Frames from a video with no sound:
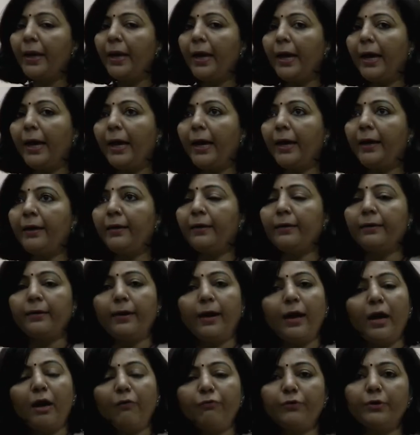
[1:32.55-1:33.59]
and uh,
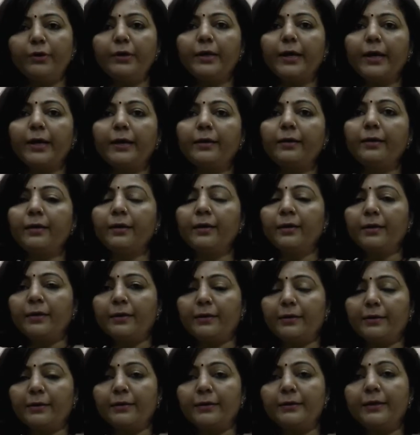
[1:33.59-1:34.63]
after that
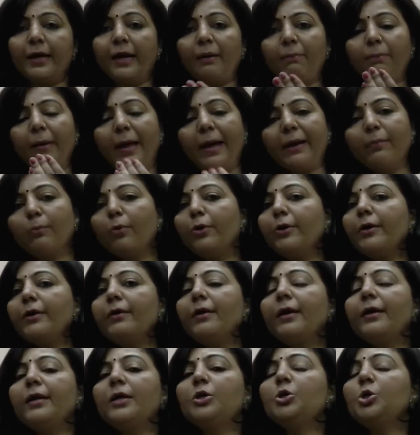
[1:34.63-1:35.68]
uh, that black body
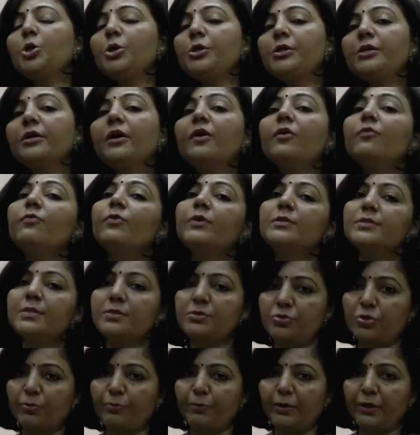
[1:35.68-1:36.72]
radiation curve was
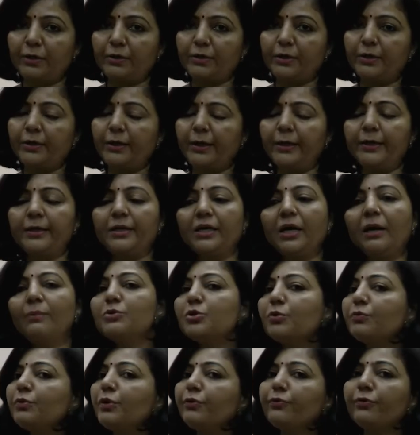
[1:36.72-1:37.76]
interpreted in terms
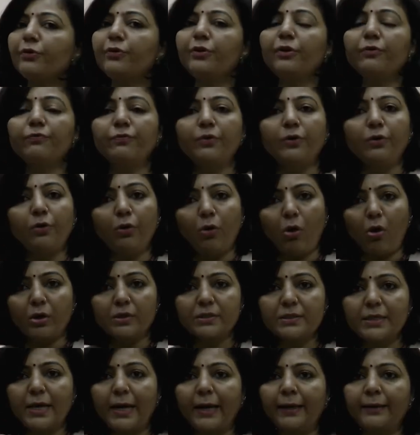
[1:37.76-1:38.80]
of different different
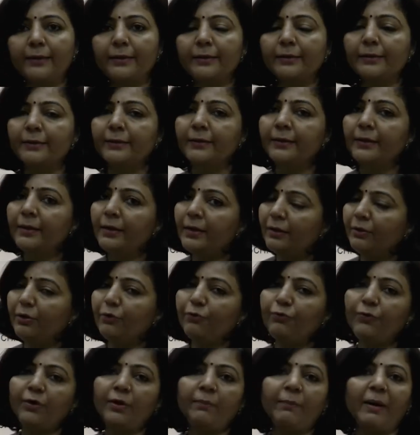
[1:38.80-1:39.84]
laws and uh,
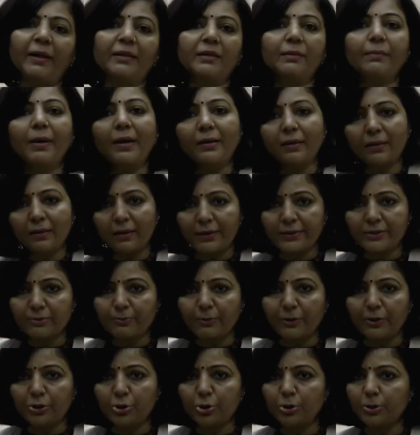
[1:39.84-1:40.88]
different mathematical
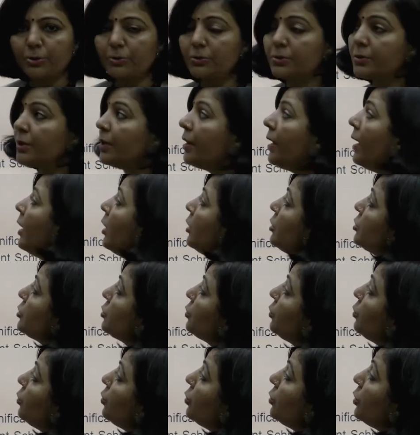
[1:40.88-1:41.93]
expressions
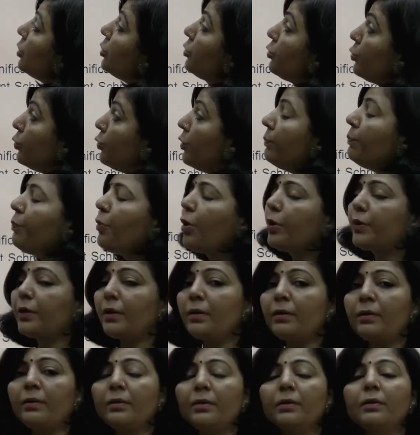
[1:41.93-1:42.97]
so uh, two
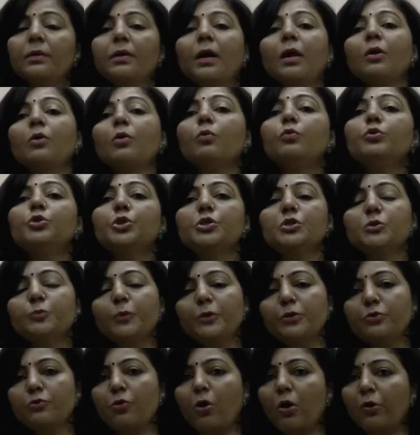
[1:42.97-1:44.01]
important uh, conclusions were
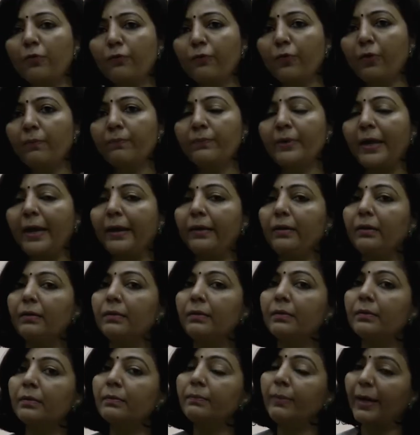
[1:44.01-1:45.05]
drawn from that
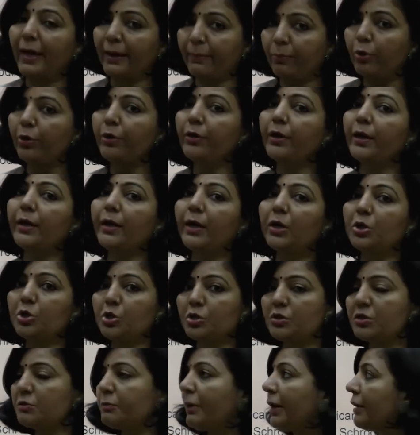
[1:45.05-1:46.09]
uh, black body
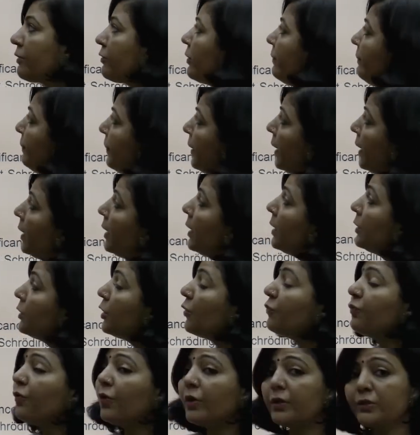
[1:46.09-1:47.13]
radiation spectrum the
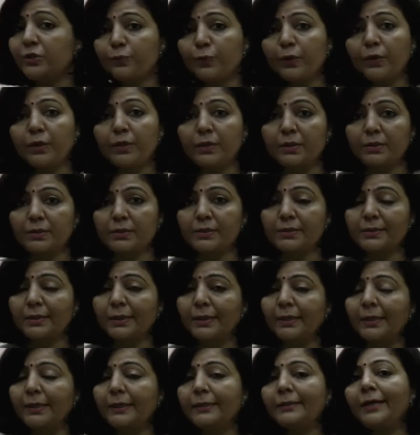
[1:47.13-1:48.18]
first one is
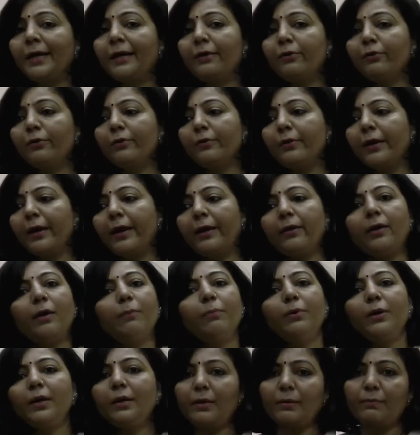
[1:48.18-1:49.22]
that at
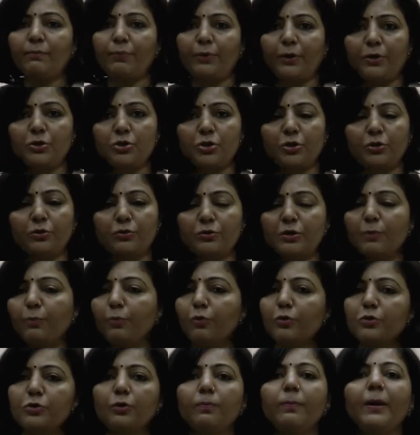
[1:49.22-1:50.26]
every temperature
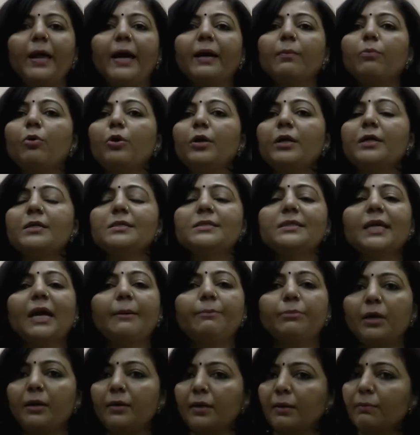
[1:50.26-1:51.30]
suppose your black body is
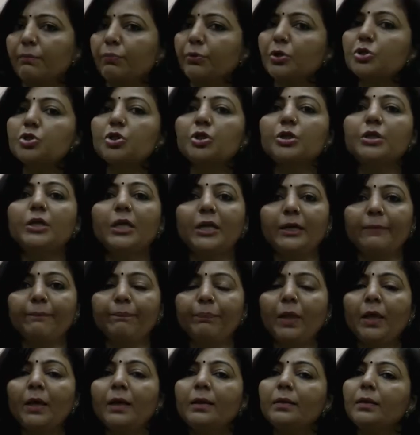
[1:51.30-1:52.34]
kept at temperature t
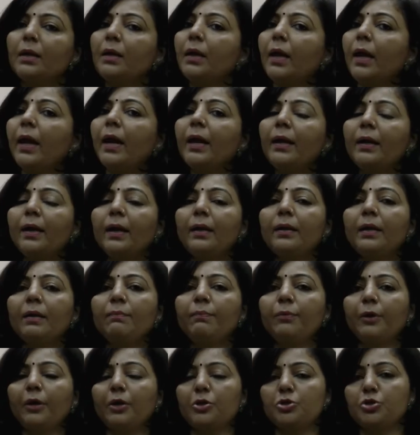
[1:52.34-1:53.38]
then at that
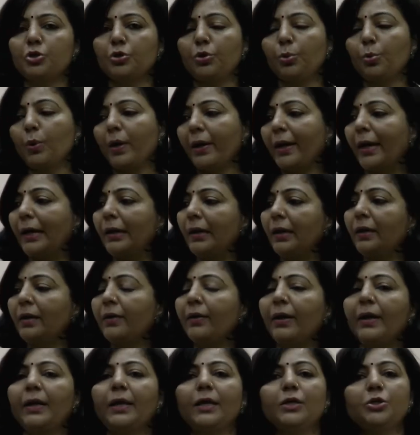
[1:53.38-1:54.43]
temperature you are getting
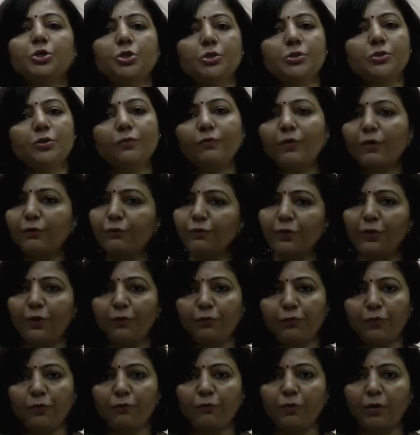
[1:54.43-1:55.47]
radiations of different
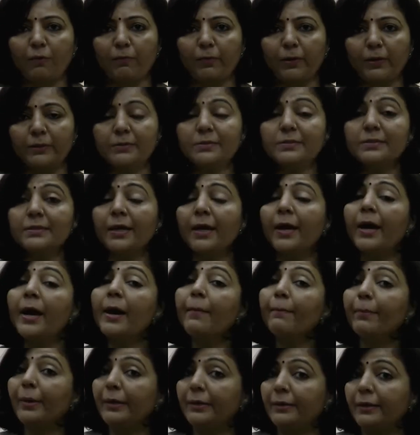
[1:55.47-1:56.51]
different wavelengths
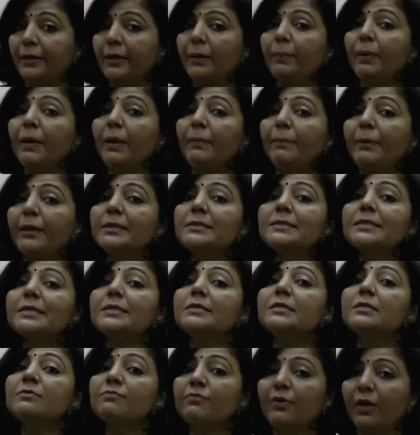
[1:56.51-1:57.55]
but there will be a
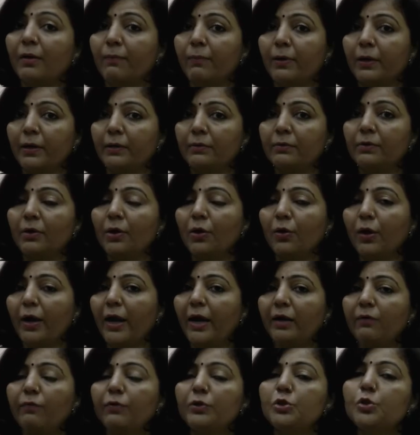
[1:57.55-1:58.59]
certain wavelength
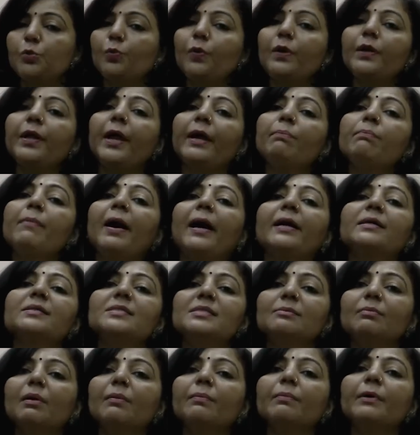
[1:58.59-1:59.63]
at which you will get
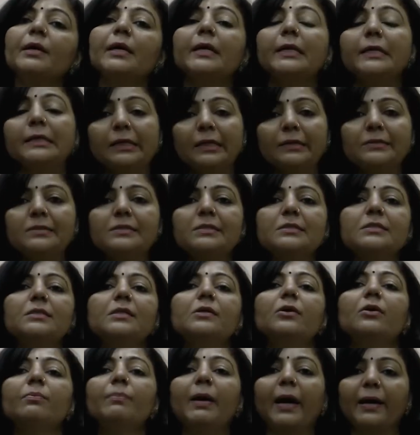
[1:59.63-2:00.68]
maximum intensity
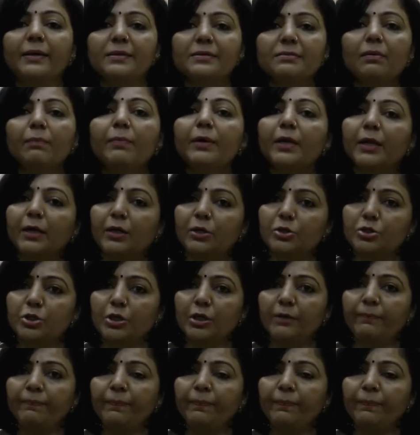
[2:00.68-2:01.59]
or maximum energy